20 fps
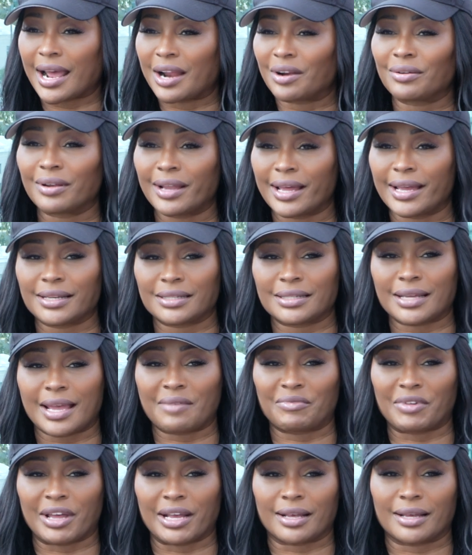I don't like to
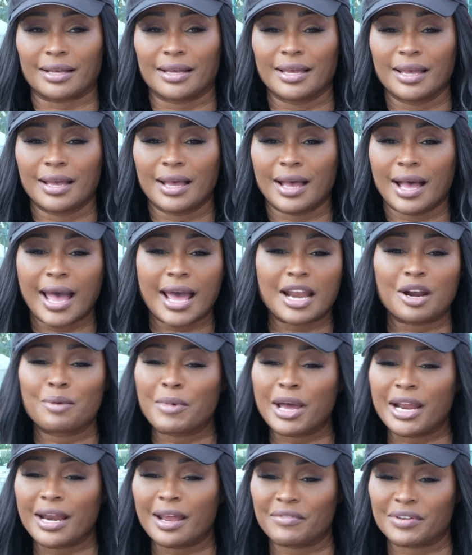have I
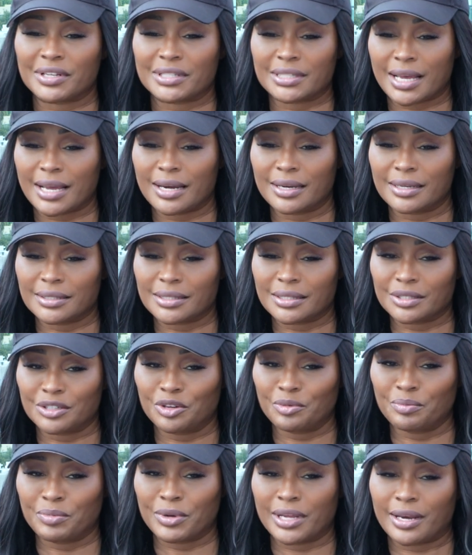don't mind having a side
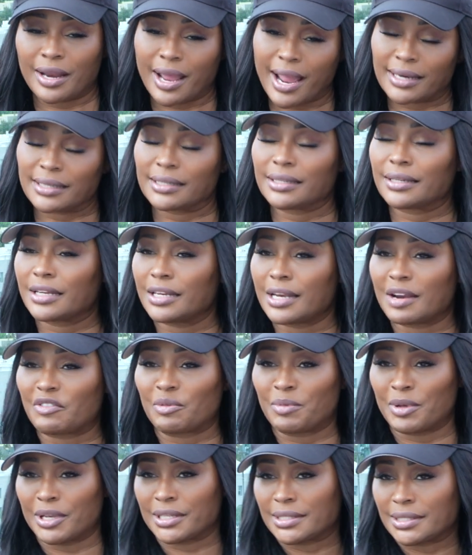hustle, but acting could
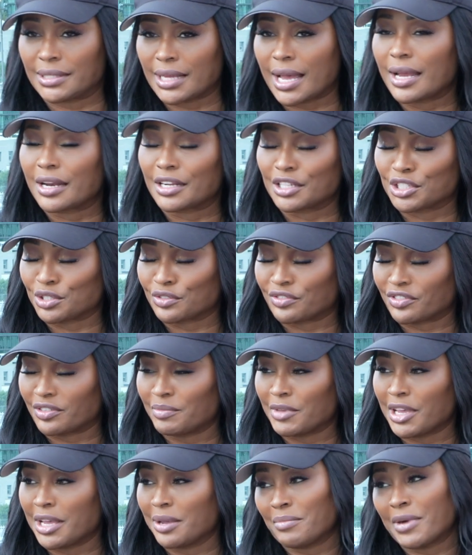never be a side hustle
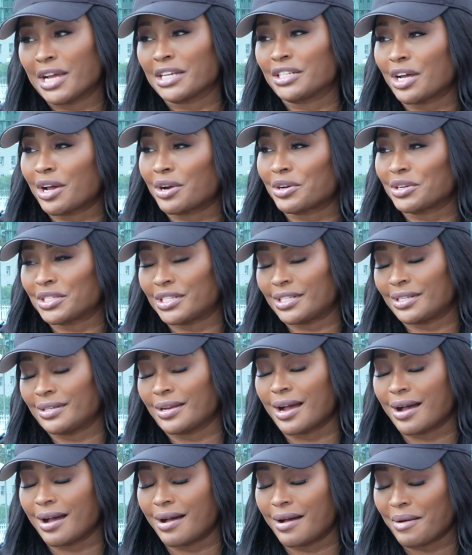for me. My daughter's
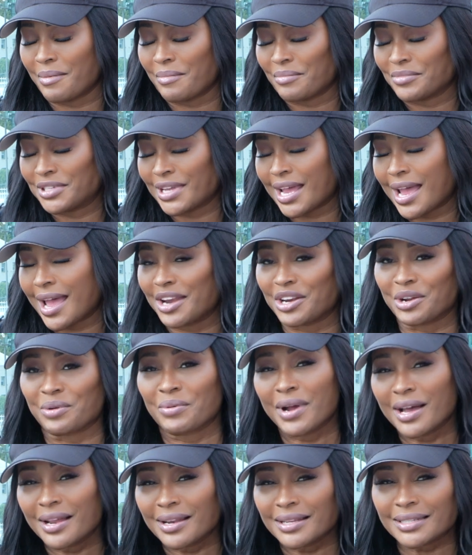dad,
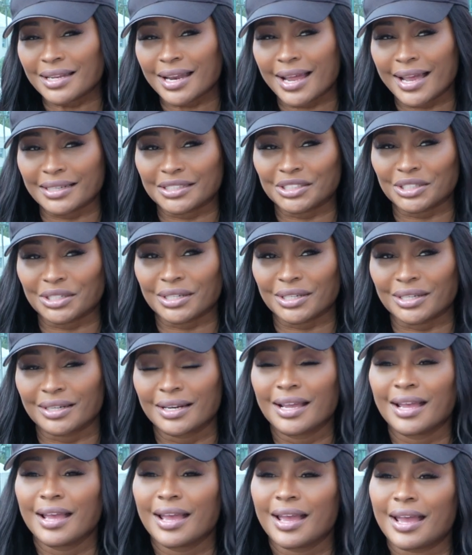Noel, is an
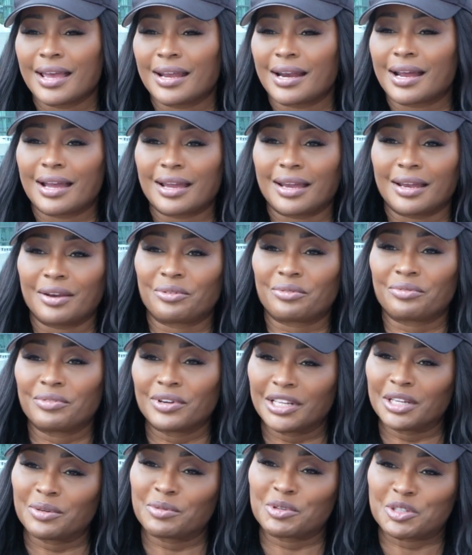actor, and I
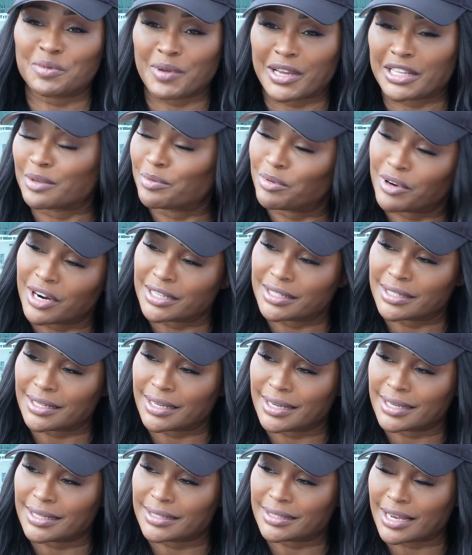really respect the
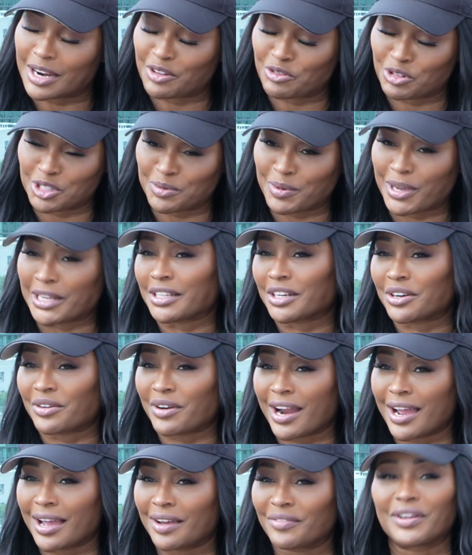process. I respect the
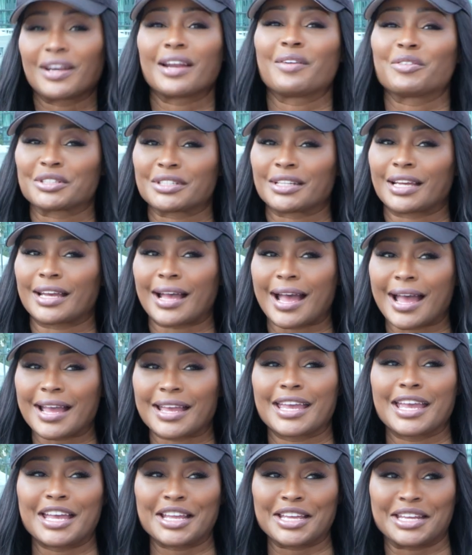craft, and I was like, I
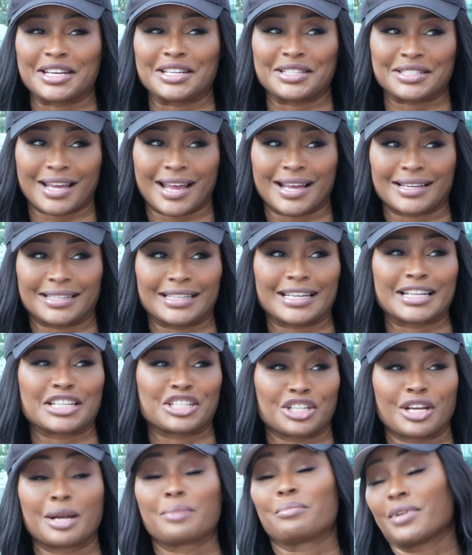can't get into acting
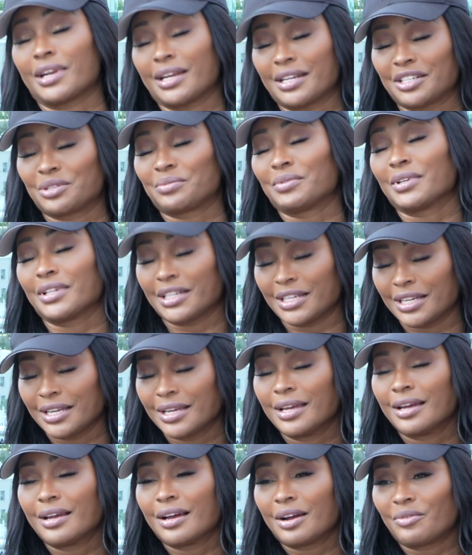until I'm ready to
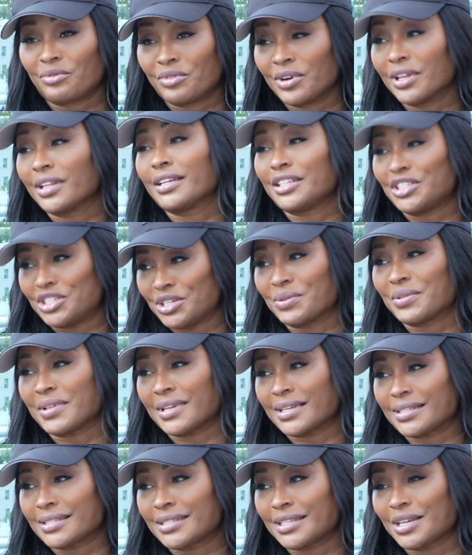really do
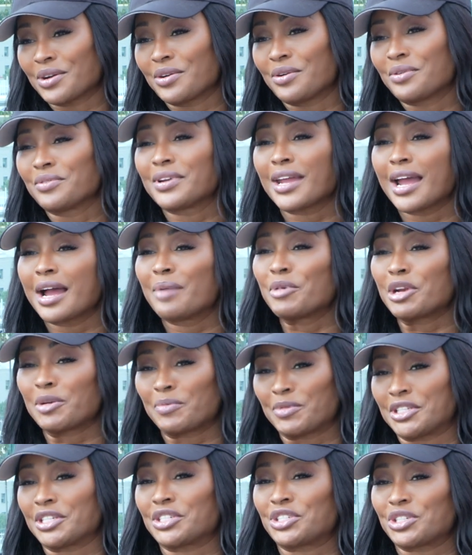this. So now I'm in
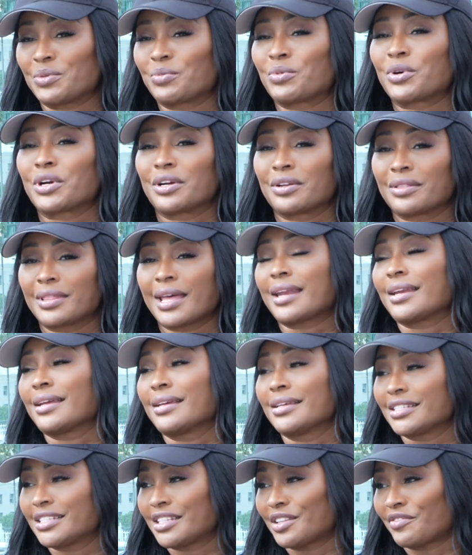a position where that
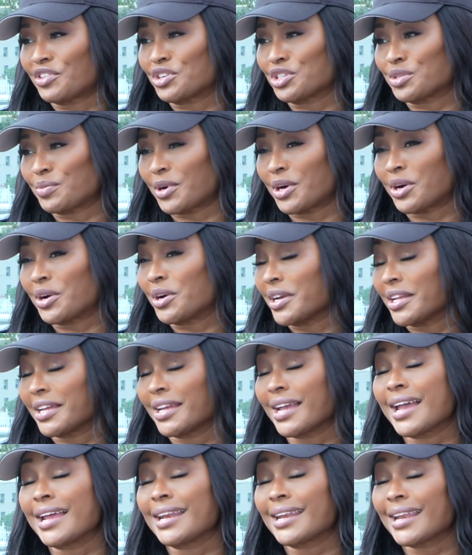is the first
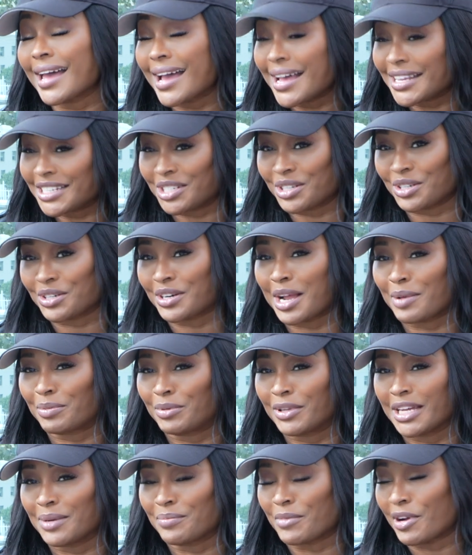priority. And last year, I
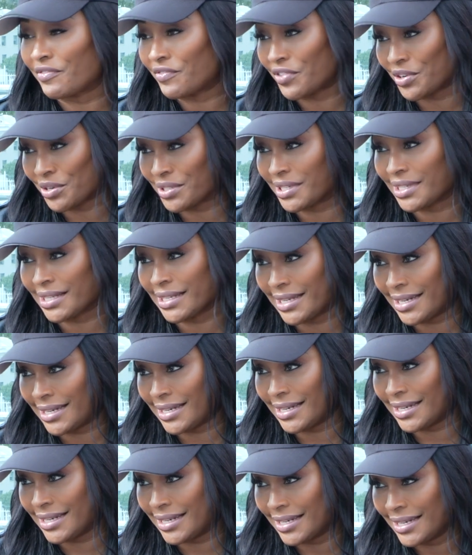played my first
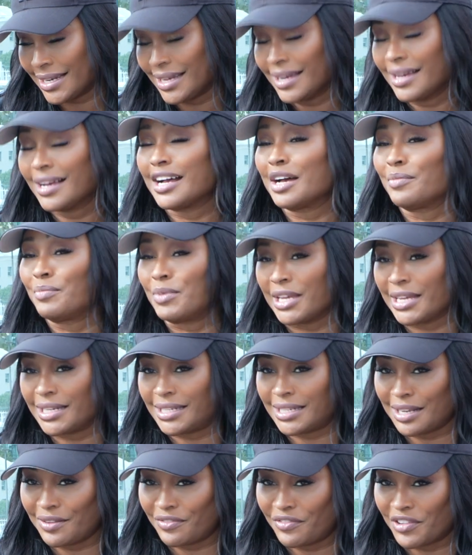lead, a
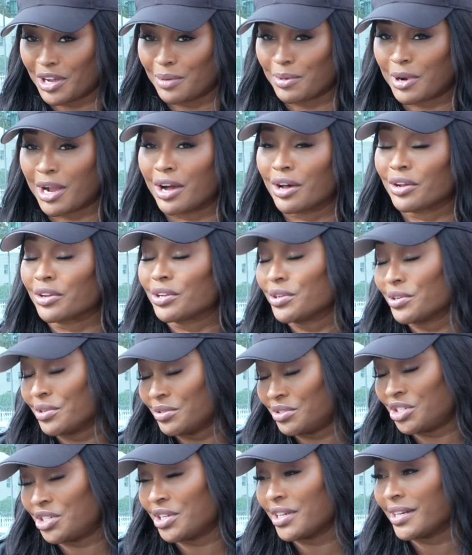BET film called
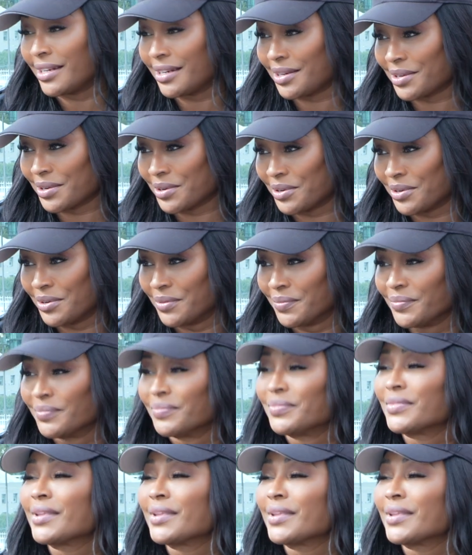Who's Cheating Who.